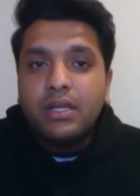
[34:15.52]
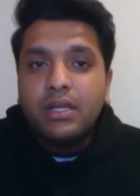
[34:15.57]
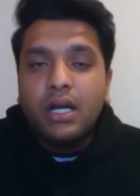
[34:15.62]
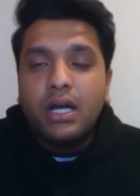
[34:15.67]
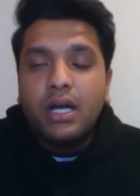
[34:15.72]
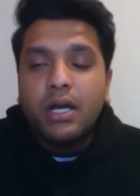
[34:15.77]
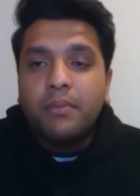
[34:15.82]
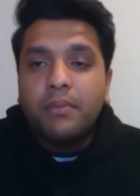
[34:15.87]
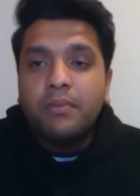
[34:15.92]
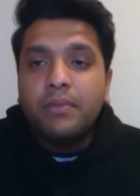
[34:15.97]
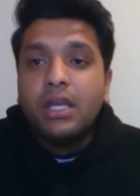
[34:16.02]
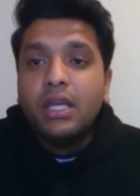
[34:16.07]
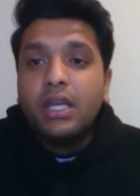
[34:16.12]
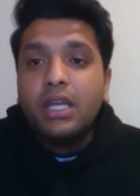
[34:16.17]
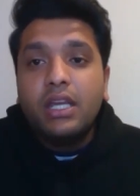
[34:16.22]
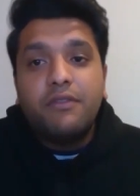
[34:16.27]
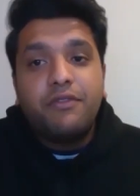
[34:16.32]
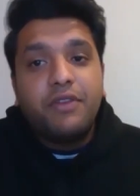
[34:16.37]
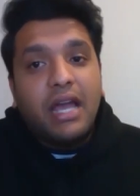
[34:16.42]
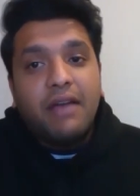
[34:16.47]
Um,
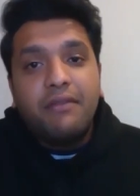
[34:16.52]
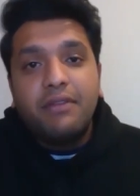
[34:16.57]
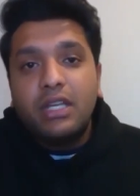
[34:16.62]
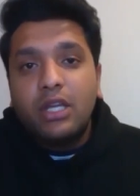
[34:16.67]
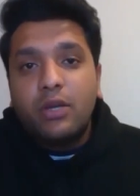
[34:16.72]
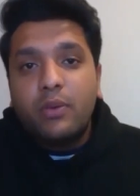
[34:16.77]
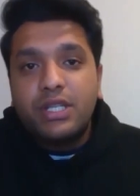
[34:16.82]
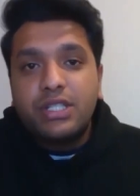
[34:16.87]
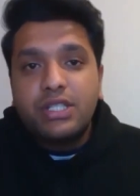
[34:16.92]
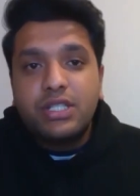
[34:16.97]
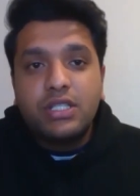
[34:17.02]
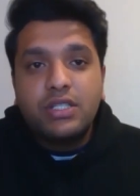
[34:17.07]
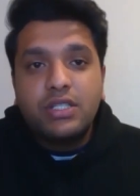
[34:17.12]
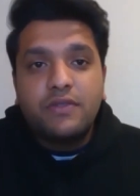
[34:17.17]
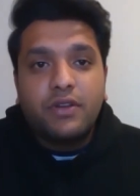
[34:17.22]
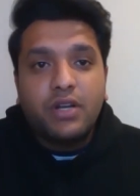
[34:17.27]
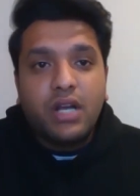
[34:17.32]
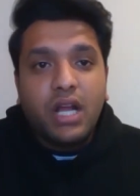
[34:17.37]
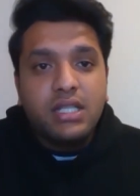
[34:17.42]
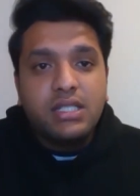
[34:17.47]
if you have any questions
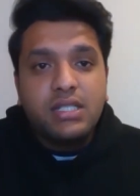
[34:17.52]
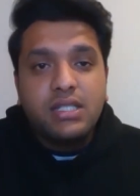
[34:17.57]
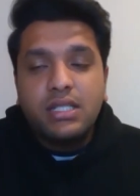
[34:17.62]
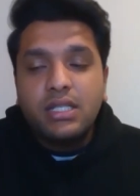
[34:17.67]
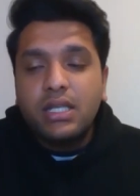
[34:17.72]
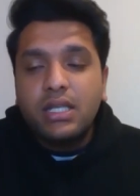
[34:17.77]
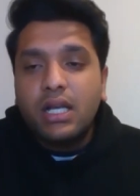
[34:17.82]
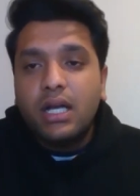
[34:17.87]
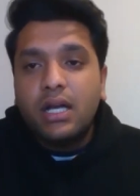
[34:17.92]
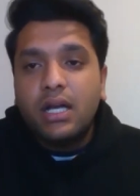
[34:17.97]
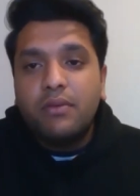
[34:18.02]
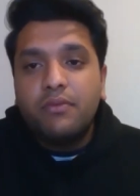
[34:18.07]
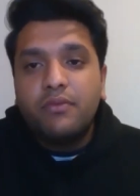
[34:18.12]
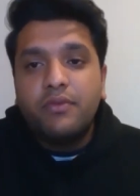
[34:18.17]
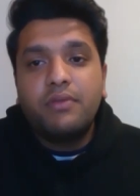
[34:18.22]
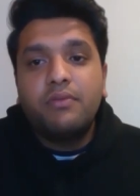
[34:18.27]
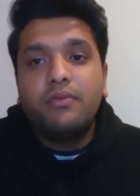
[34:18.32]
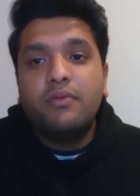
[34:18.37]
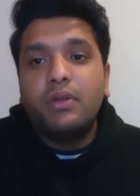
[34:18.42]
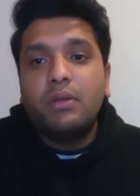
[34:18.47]
for us, uh,
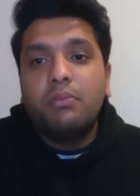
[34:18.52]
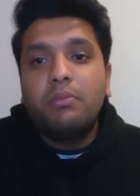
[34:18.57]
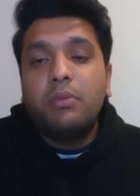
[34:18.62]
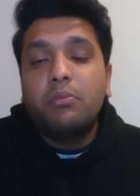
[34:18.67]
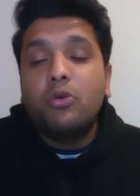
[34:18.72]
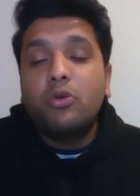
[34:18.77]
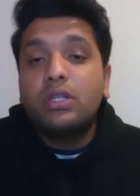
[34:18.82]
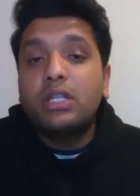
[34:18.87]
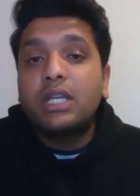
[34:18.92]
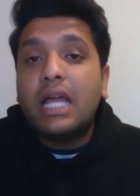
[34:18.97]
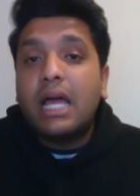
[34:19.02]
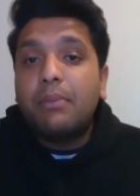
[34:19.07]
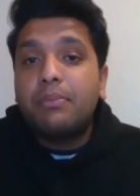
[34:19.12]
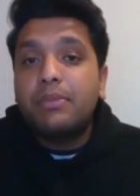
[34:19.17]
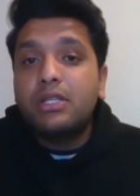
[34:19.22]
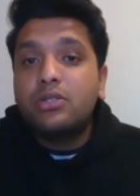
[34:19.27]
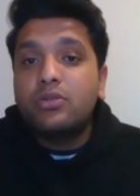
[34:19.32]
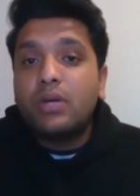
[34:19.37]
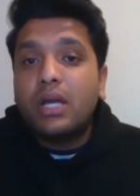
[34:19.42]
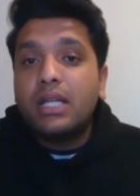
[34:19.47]
we will be more than
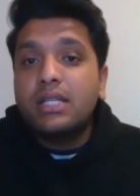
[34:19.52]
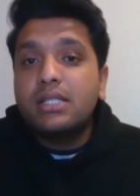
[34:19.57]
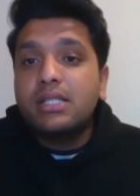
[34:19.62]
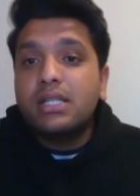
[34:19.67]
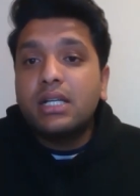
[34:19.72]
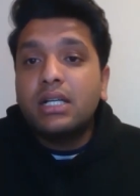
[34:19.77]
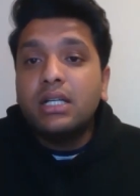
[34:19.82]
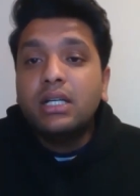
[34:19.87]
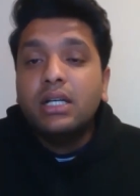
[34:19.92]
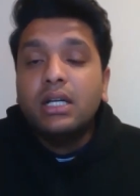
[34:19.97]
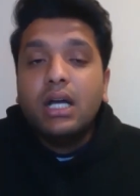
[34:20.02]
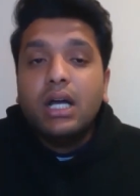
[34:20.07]
happy to answer.